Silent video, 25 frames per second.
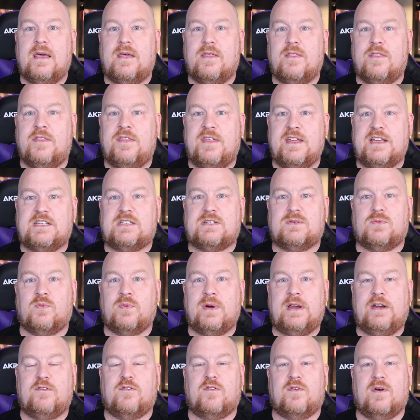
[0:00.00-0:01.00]
this
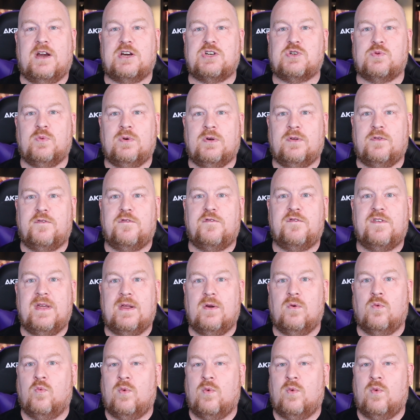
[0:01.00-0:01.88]
refresh will fit